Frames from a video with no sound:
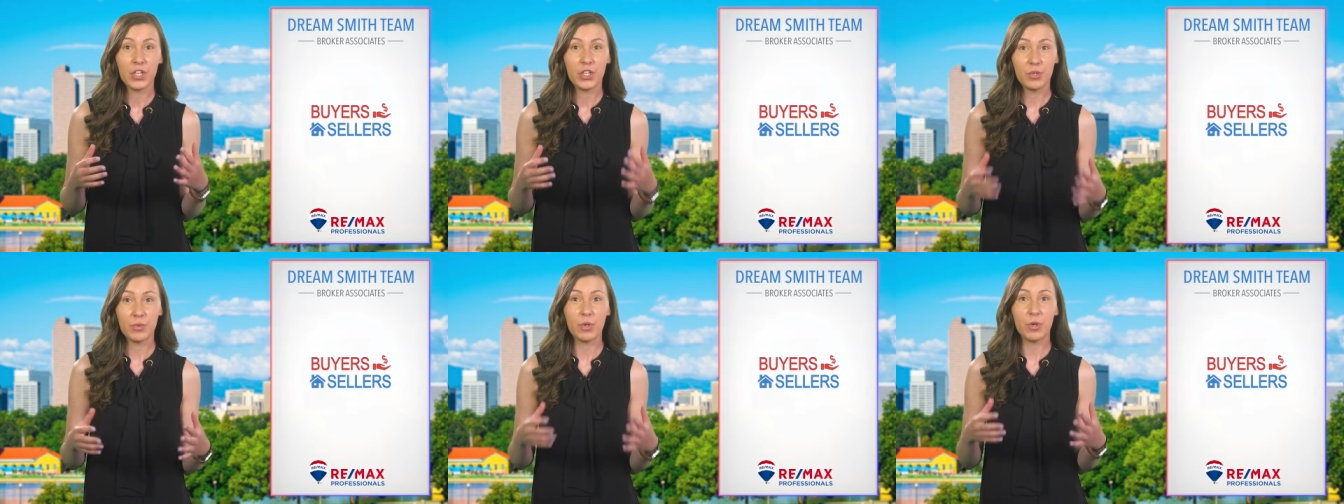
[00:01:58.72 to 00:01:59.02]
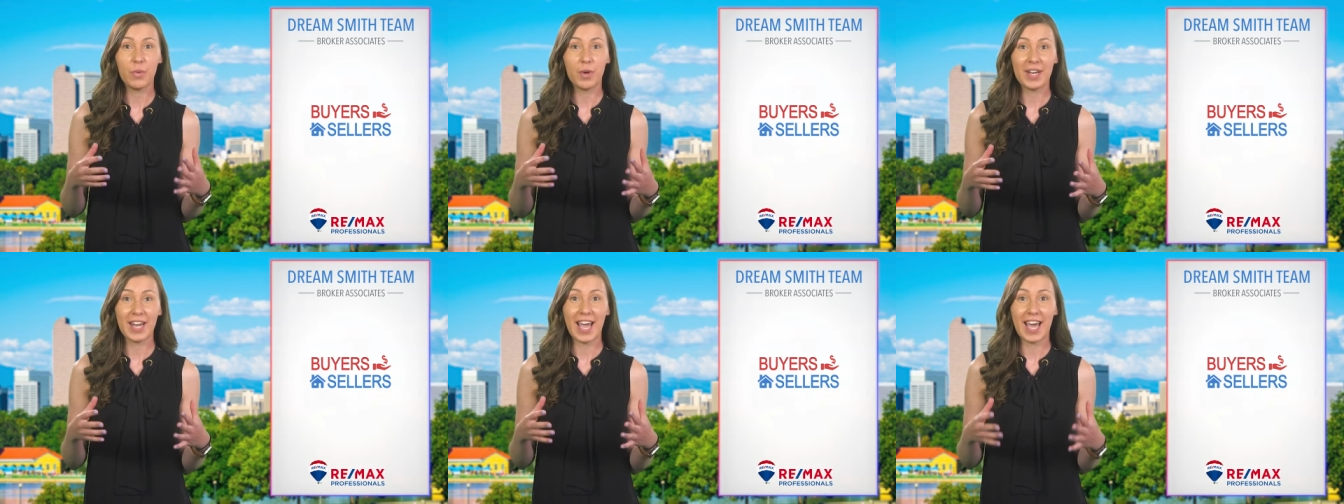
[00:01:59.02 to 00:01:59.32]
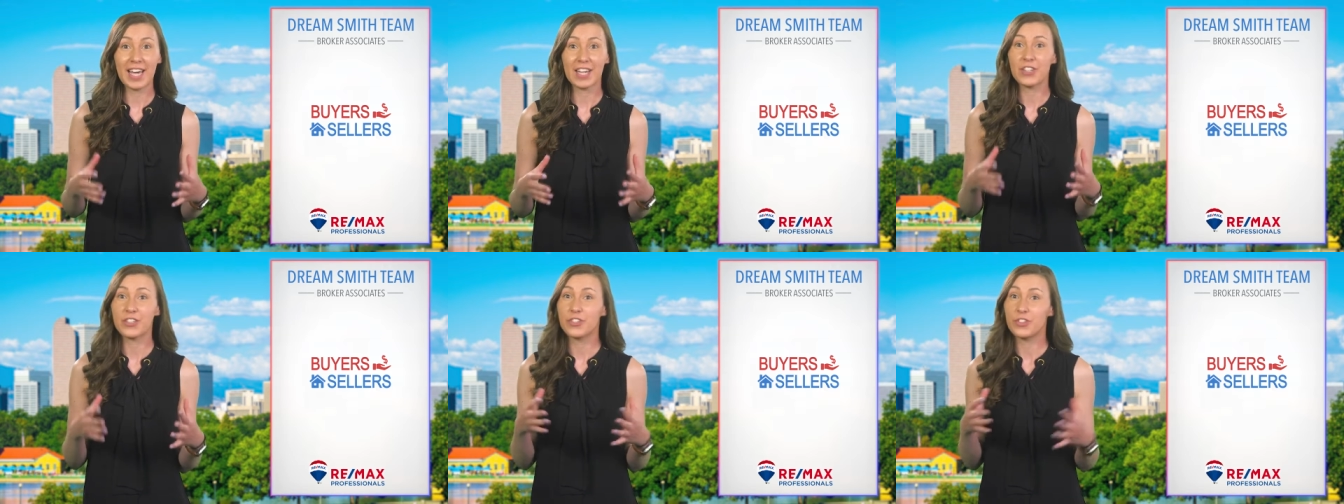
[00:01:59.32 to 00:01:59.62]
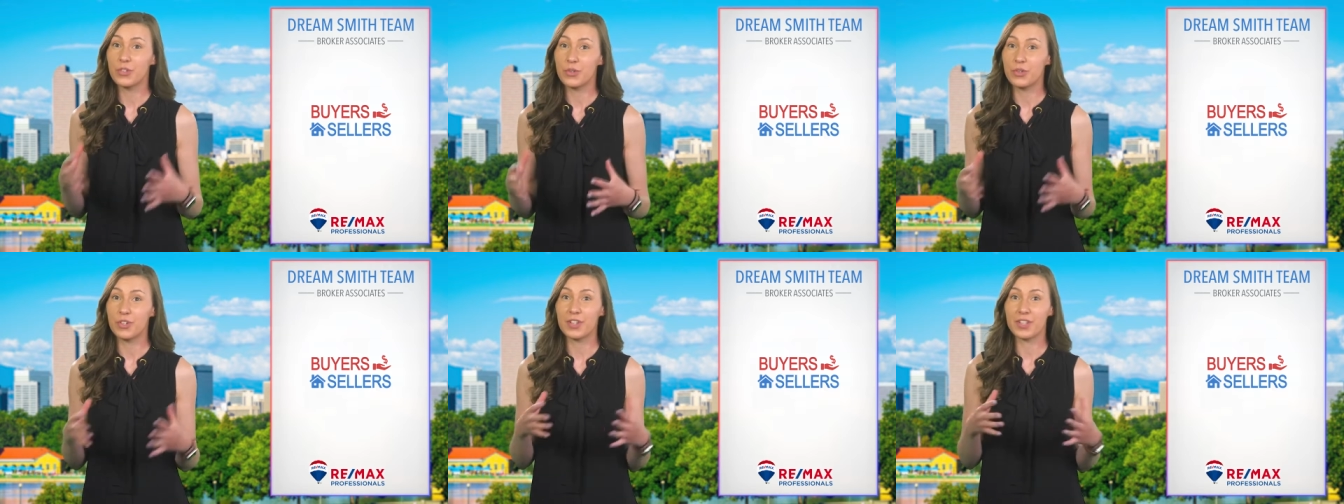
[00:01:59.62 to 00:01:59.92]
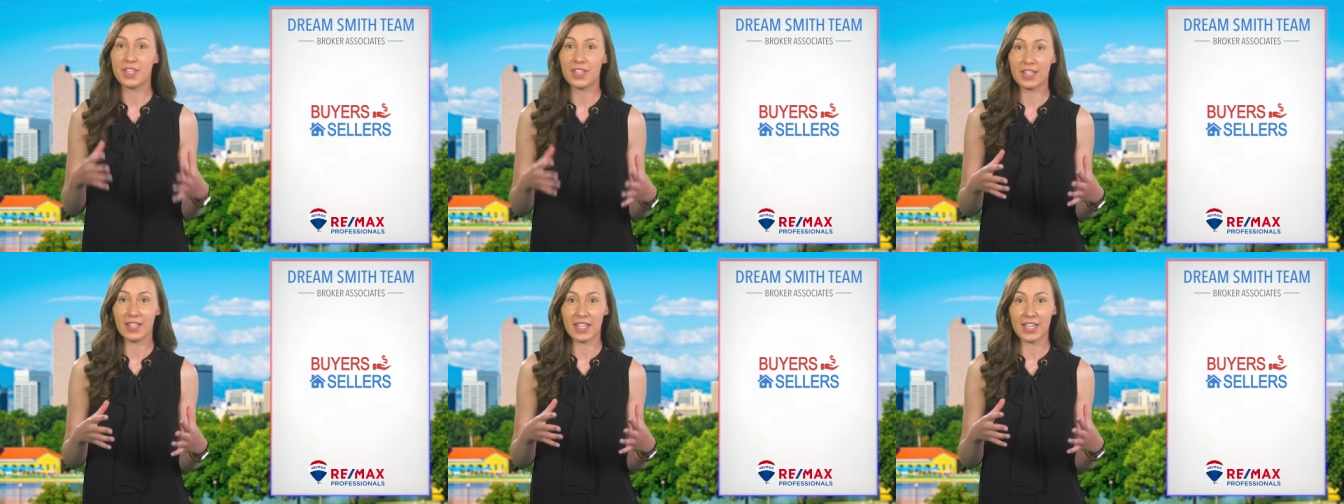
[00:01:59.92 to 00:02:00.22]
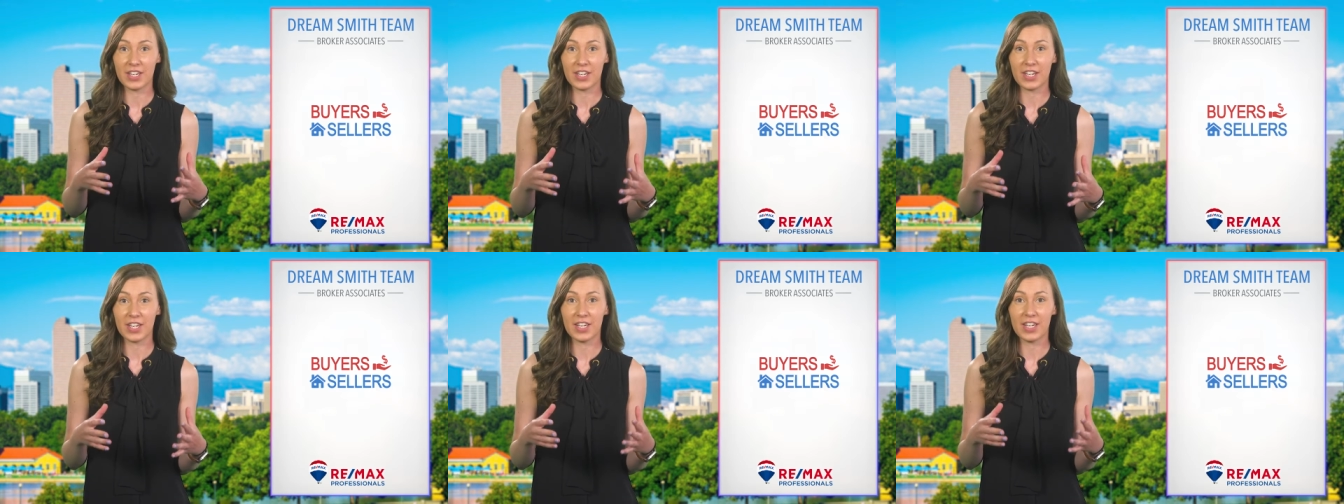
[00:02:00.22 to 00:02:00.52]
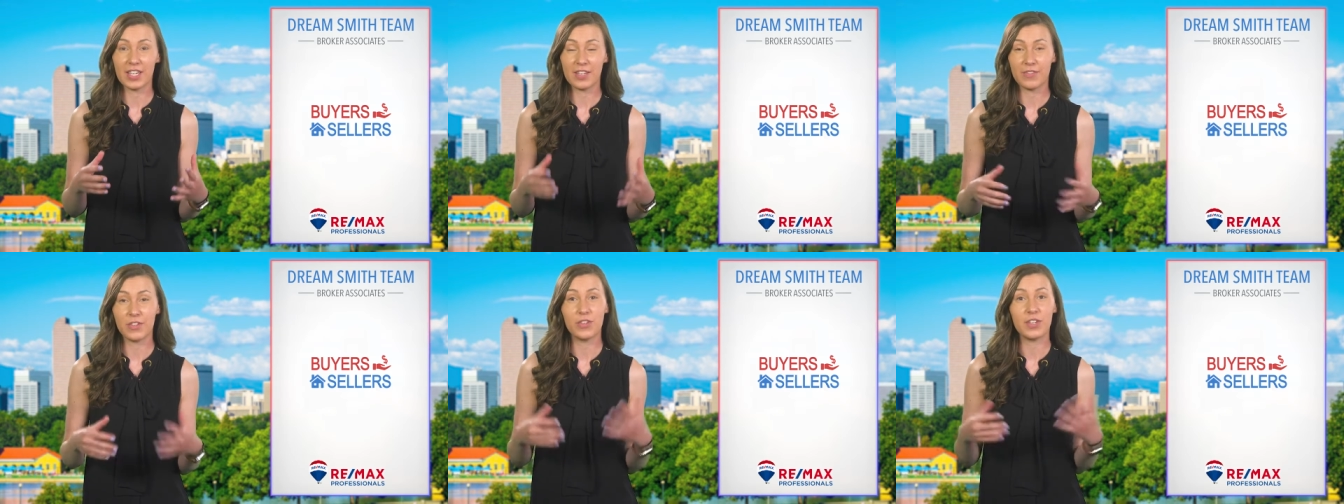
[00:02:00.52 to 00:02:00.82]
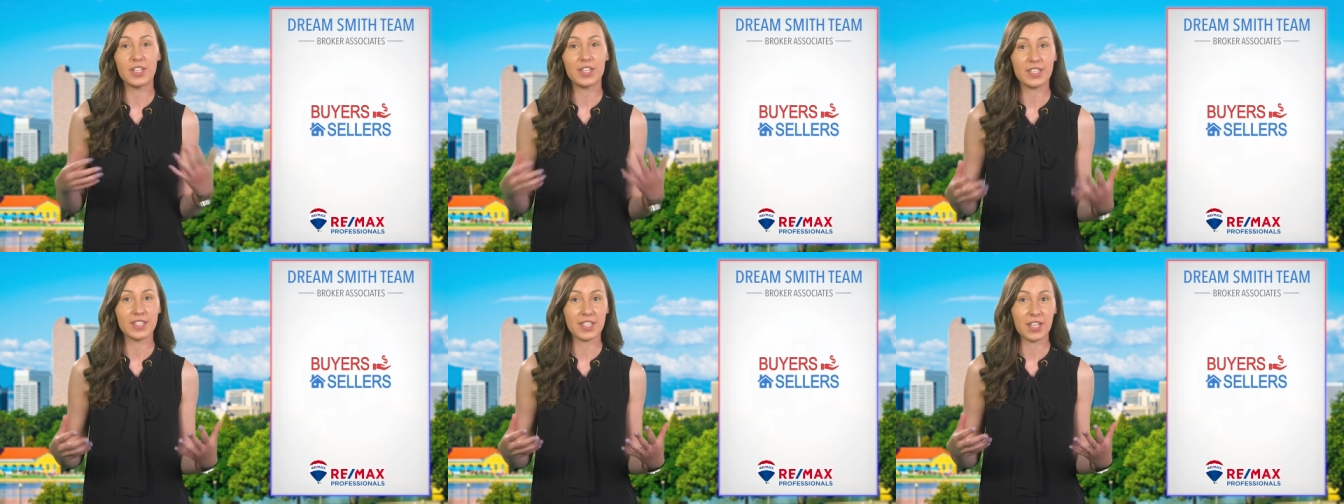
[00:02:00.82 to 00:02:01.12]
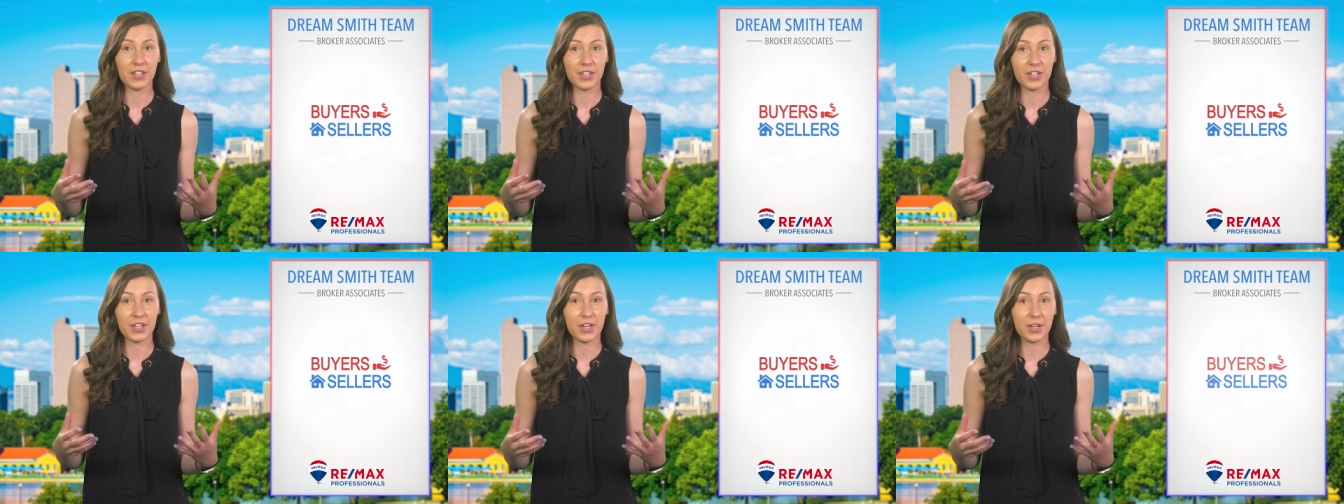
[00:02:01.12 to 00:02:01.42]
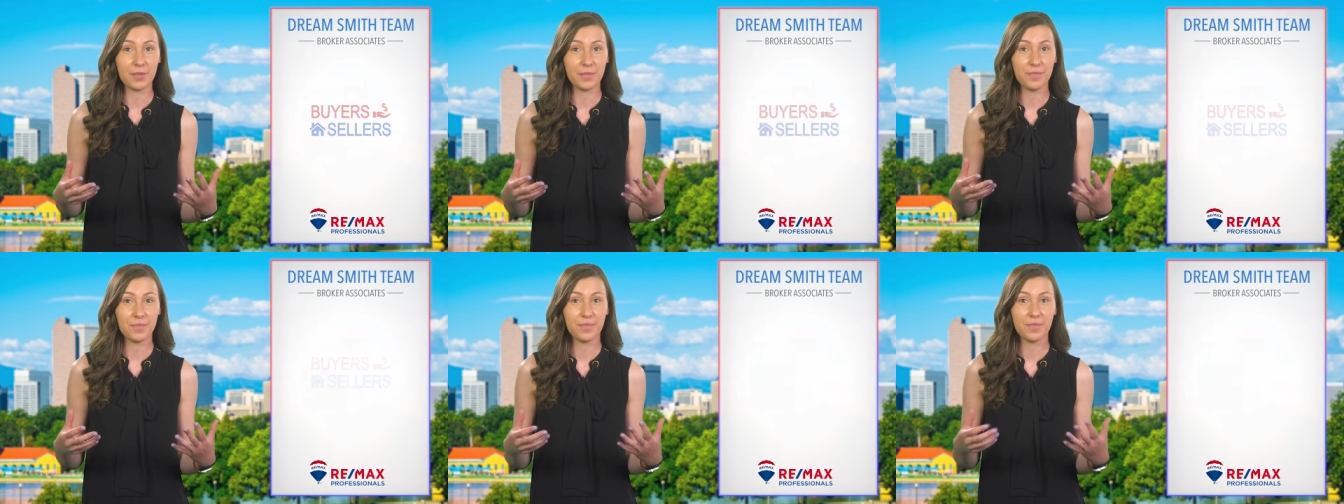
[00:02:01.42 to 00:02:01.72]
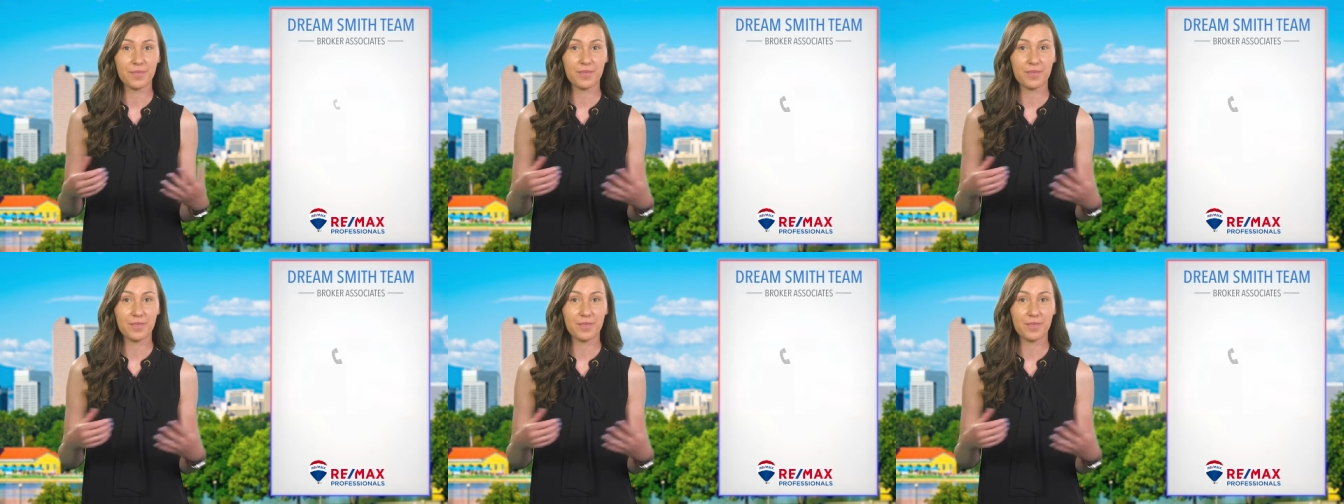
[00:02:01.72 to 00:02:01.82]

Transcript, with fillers: You will want to act sooner than later if you need to sell your home.